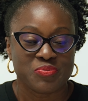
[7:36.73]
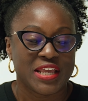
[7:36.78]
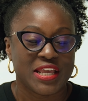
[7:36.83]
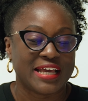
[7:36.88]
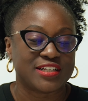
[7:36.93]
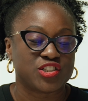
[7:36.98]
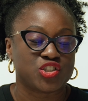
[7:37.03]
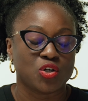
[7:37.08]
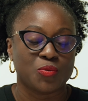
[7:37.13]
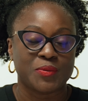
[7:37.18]

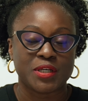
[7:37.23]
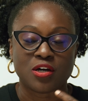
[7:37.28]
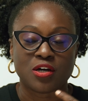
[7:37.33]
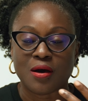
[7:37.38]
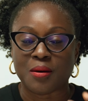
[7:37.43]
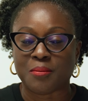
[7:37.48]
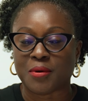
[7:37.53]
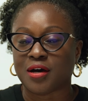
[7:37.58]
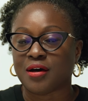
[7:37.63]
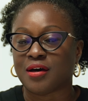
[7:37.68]
And so we
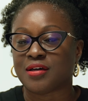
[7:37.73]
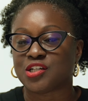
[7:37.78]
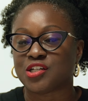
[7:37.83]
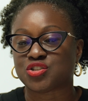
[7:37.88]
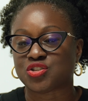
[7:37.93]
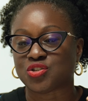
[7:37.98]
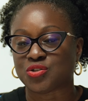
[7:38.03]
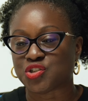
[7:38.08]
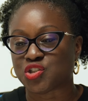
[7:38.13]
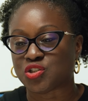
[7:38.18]
come on
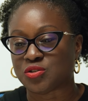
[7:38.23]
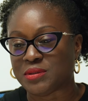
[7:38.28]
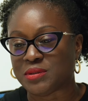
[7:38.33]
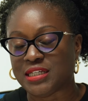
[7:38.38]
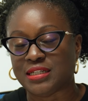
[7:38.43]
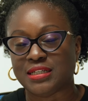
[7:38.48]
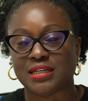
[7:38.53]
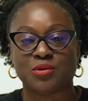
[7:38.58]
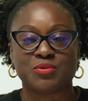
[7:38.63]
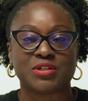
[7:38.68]
social
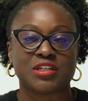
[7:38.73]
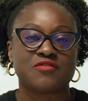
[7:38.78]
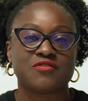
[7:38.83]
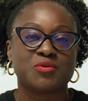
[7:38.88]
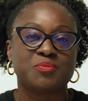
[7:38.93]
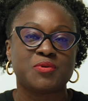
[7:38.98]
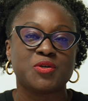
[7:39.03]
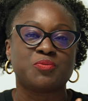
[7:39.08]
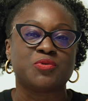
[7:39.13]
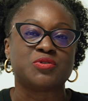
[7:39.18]
media, and we're
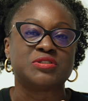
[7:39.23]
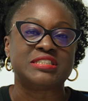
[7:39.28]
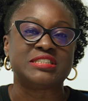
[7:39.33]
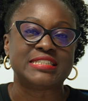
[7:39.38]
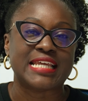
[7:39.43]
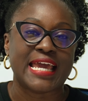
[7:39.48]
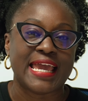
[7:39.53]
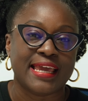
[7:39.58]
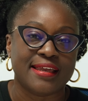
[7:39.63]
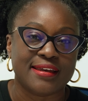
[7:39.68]
giving people
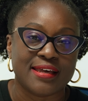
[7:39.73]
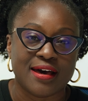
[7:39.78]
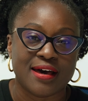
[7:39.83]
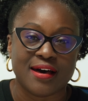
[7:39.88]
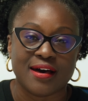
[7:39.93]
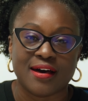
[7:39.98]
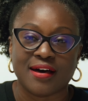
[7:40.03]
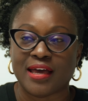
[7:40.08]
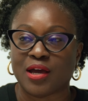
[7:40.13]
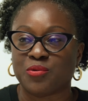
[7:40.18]

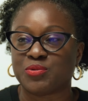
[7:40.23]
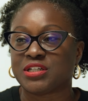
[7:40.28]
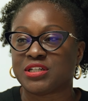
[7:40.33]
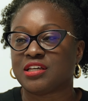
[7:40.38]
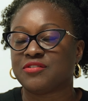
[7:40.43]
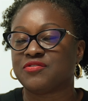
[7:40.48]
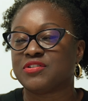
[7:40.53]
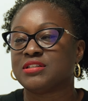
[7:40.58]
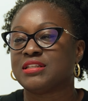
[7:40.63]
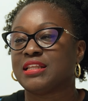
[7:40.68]
data, and we're
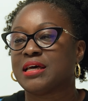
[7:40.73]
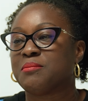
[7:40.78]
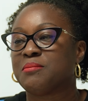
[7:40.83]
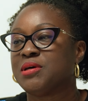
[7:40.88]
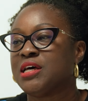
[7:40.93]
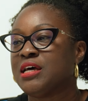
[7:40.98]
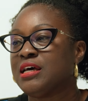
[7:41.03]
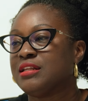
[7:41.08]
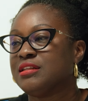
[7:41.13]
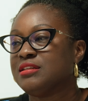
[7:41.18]
giving
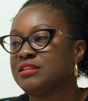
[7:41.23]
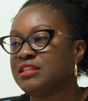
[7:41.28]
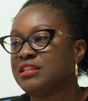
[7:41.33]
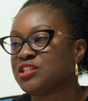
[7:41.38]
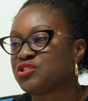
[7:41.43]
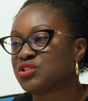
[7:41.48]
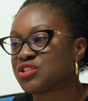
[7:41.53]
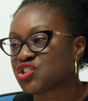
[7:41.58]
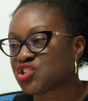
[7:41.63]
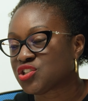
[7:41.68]
them
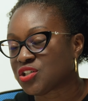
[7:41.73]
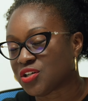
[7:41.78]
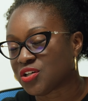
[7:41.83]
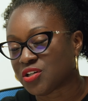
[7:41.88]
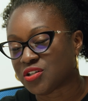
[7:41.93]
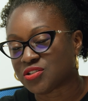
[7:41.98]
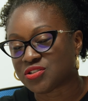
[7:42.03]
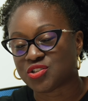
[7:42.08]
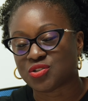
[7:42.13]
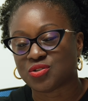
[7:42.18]

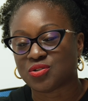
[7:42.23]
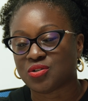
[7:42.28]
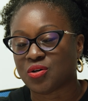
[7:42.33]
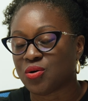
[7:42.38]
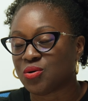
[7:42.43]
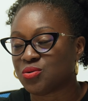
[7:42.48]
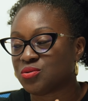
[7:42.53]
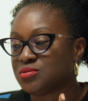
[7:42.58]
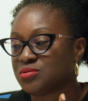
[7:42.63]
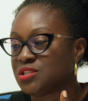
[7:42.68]
literature to
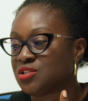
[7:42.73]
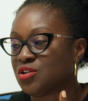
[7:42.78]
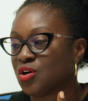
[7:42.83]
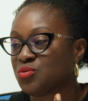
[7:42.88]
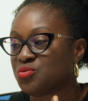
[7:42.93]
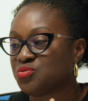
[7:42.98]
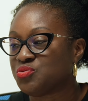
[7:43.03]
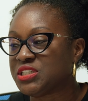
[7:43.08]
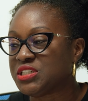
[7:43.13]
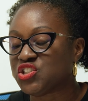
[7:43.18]
go,
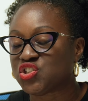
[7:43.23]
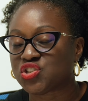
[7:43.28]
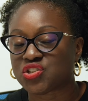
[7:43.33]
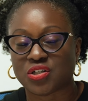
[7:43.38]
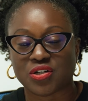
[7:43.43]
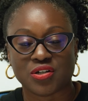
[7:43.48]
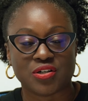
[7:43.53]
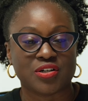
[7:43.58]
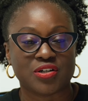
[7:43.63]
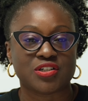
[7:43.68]

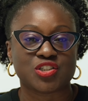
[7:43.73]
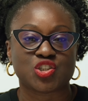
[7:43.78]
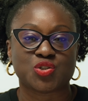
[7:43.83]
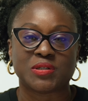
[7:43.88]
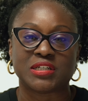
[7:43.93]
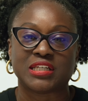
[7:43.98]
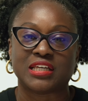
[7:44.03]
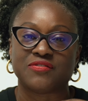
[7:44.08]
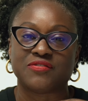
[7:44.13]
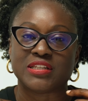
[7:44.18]
research.
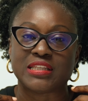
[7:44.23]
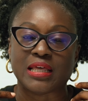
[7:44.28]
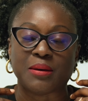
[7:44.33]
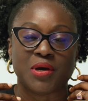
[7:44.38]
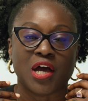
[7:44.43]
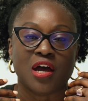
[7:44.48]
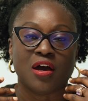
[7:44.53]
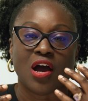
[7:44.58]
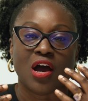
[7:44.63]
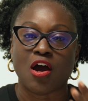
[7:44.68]
We're giving them
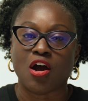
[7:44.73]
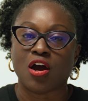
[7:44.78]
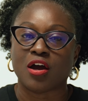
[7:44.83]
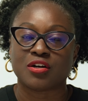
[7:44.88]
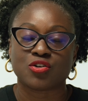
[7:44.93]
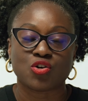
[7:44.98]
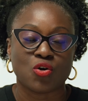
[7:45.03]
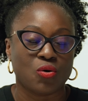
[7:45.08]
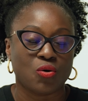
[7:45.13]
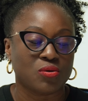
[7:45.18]

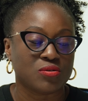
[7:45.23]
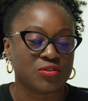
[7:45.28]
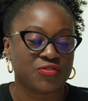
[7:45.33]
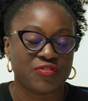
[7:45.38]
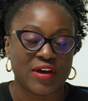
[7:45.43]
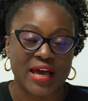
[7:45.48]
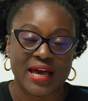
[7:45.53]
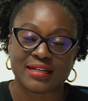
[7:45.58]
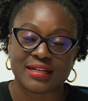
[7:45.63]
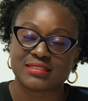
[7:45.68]
hard, cold
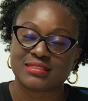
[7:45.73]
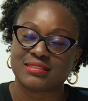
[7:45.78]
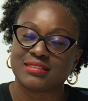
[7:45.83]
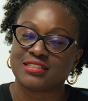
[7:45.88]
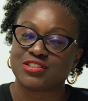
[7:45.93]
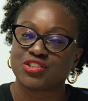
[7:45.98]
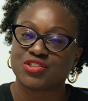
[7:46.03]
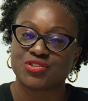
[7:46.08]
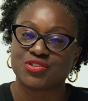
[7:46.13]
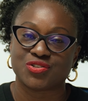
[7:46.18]
facts.
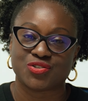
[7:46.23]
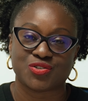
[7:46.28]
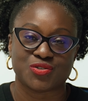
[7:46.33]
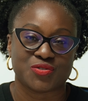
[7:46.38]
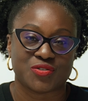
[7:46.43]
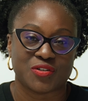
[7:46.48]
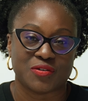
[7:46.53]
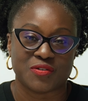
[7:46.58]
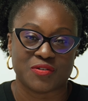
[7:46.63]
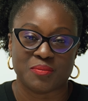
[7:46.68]
This is the
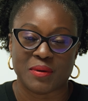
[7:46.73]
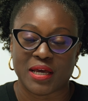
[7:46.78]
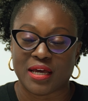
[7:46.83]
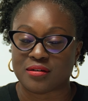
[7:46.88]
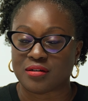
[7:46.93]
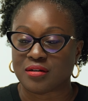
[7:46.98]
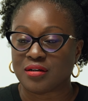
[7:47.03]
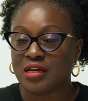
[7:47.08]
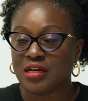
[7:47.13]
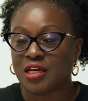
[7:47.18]
truth of the
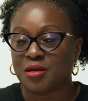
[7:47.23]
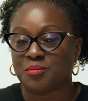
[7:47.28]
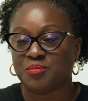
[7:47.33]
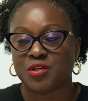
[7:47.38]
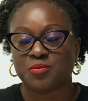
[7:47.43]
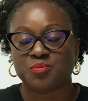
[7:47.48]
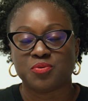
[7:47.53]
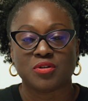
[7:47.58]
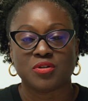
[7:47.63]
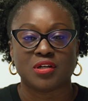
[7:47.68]
matter.
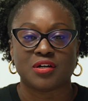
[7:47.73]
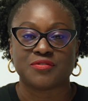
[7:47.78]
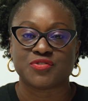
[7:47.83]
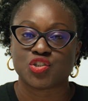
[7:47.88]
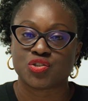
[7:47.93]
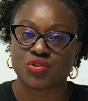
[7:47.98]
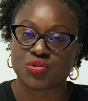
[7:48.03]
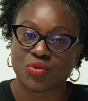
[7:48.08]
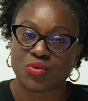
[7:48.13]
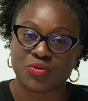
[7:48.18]
People love
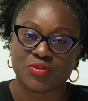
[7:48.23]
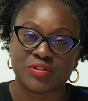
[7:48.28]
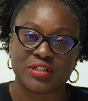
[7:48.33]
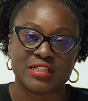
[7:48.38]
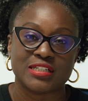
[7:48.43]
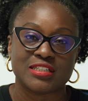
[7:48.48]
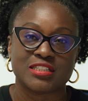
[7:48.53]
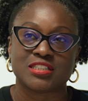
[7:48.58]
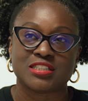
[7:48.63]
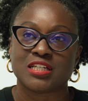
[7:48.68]

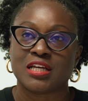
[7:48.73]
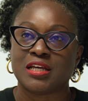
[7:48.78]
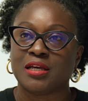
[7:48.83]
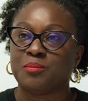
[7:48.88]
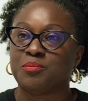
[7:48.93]
stories.